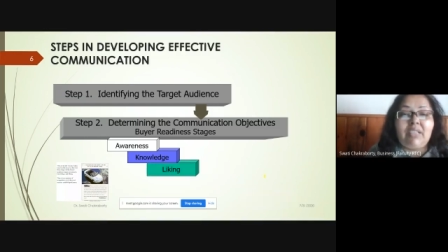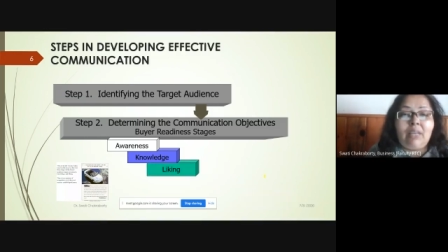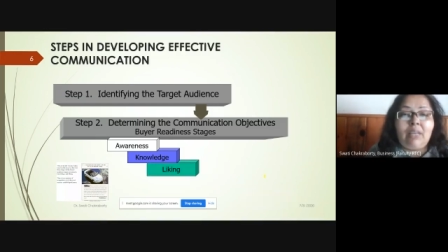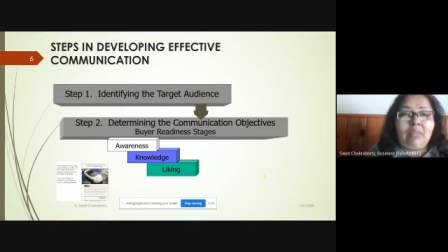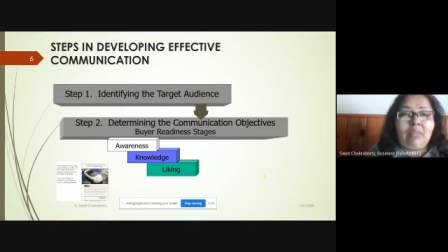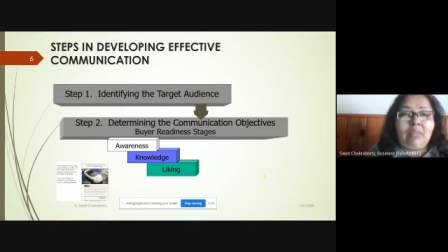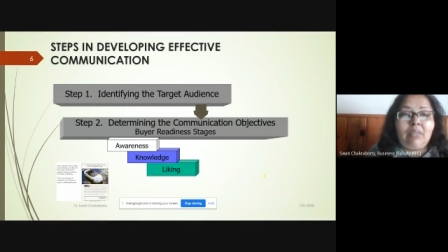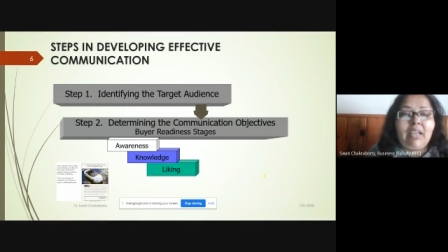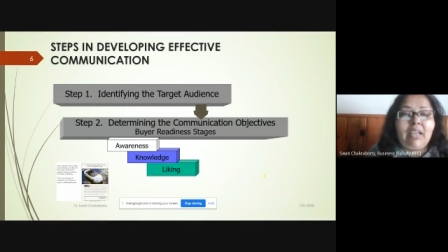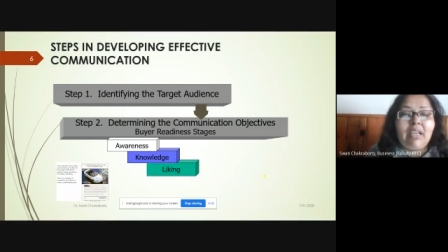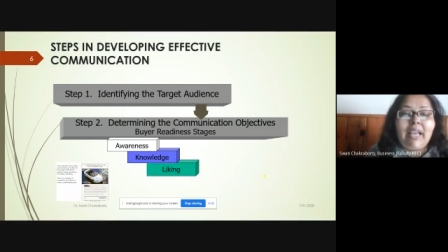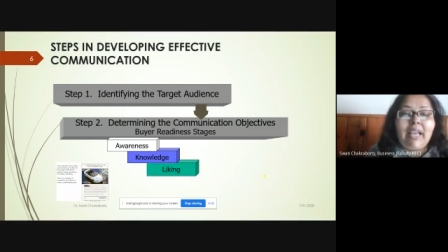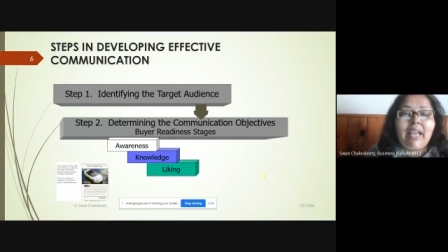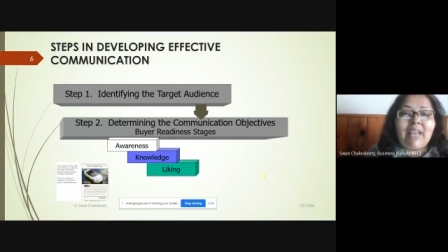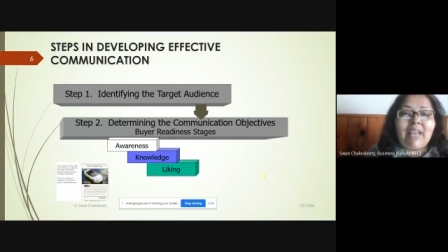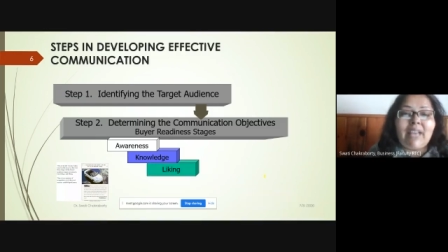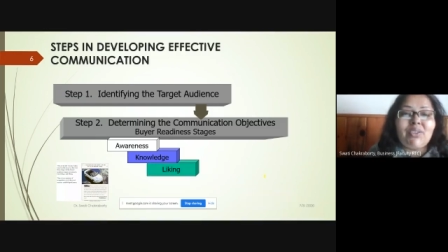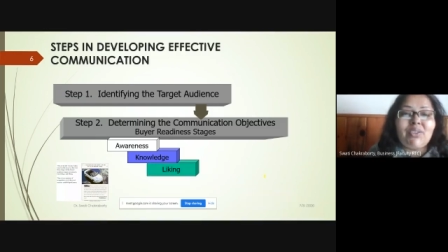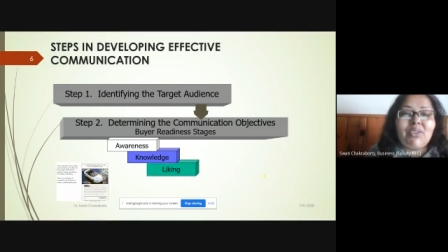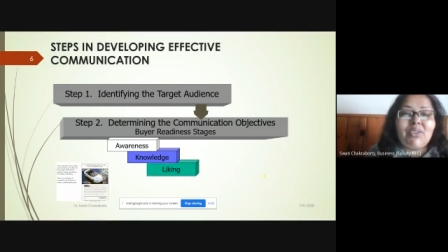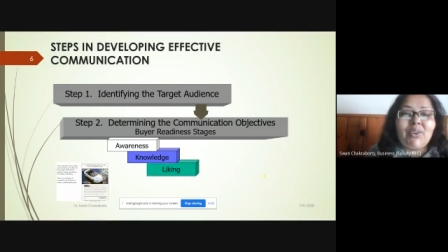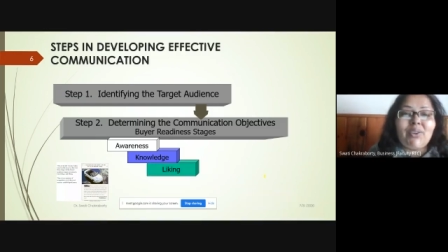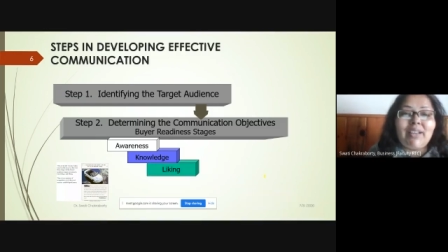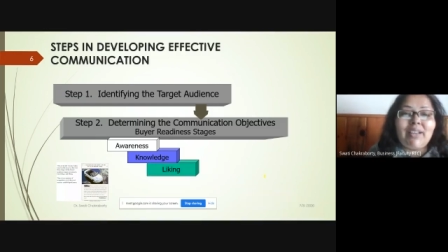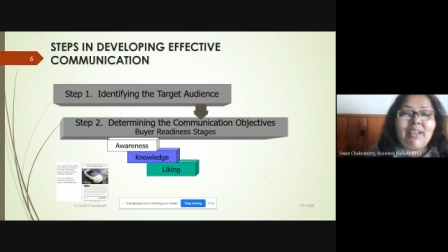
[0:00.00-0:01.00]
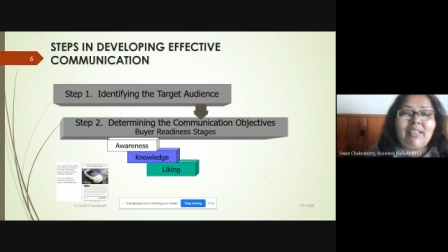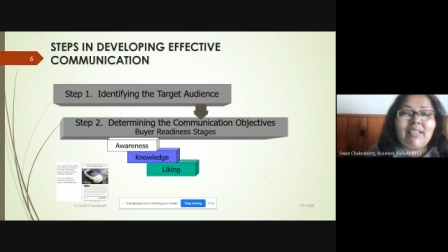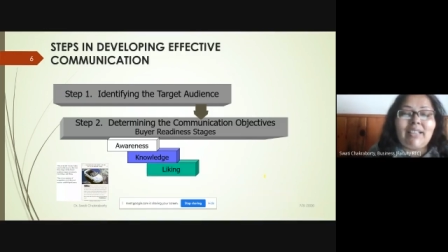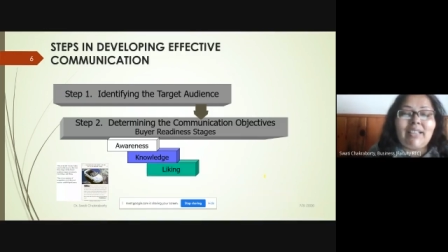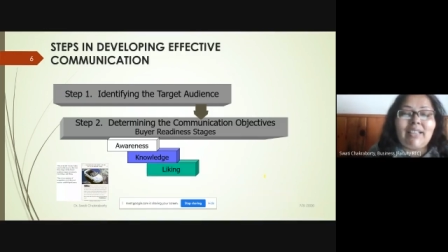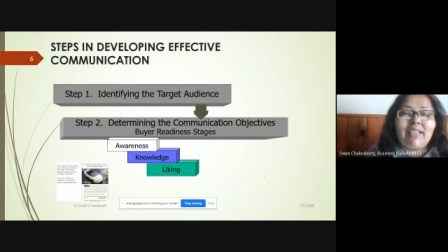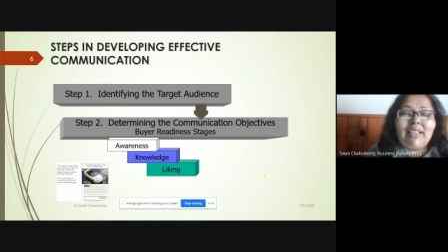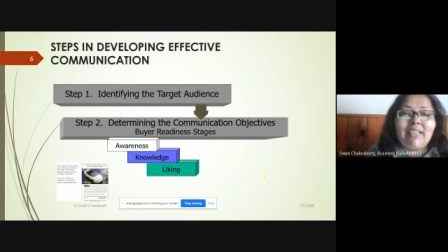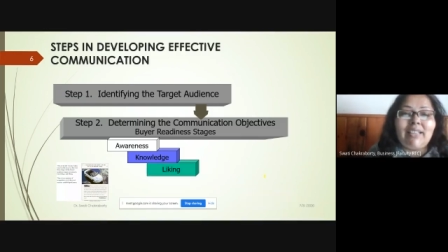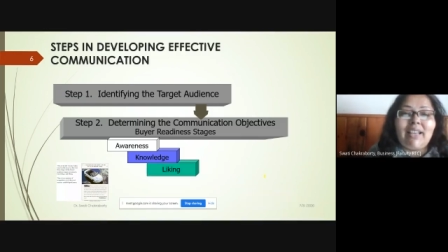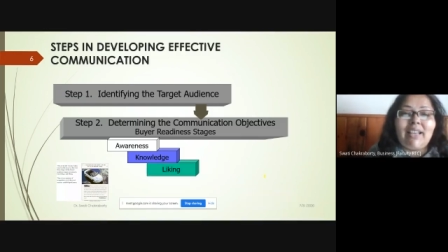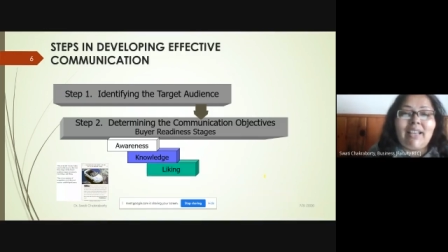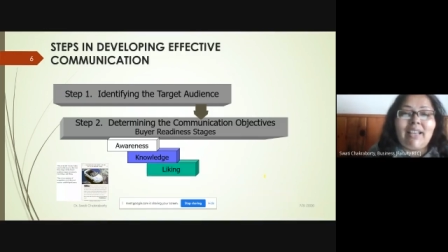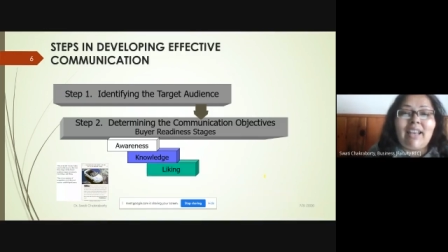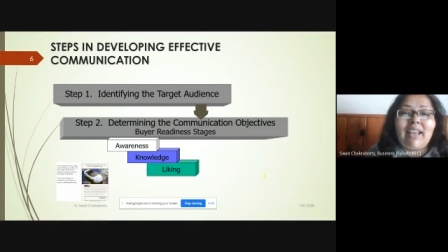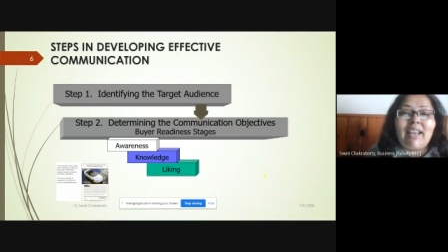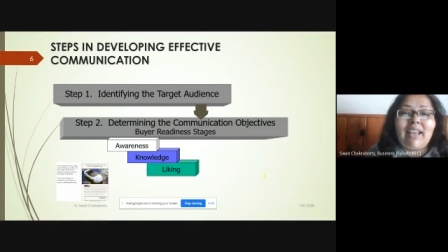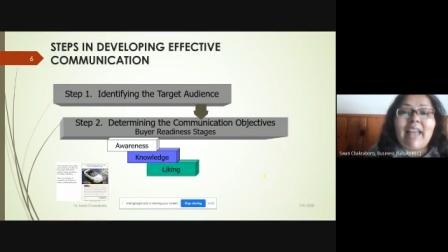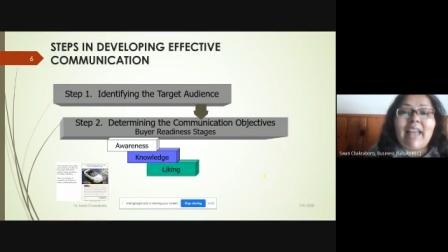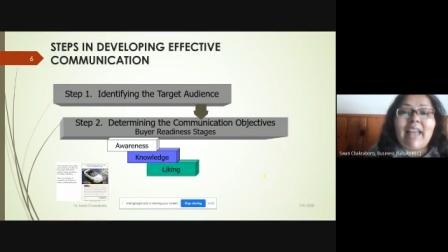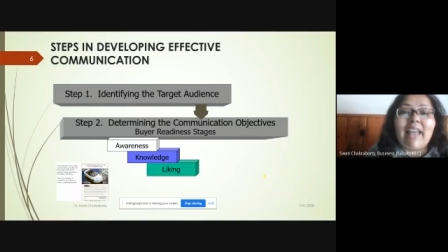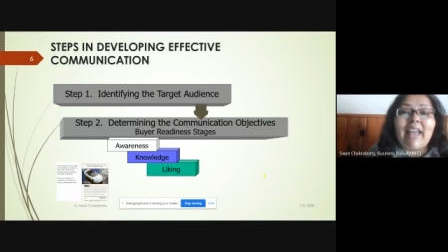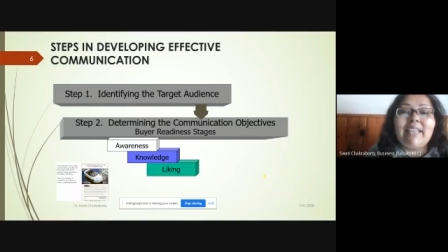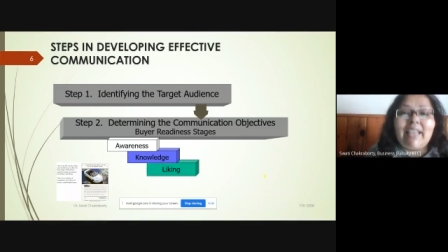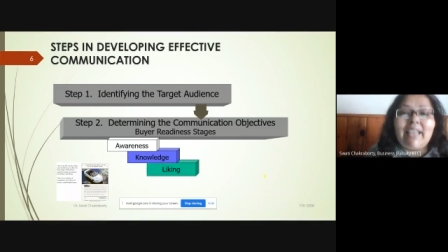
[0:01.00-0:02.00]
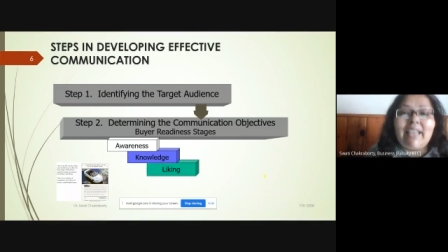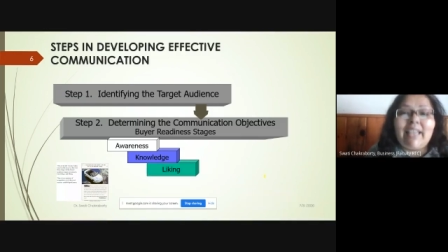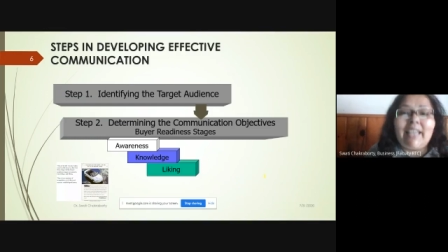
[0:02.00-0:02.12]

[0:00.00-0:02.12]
ensuring that they are liking,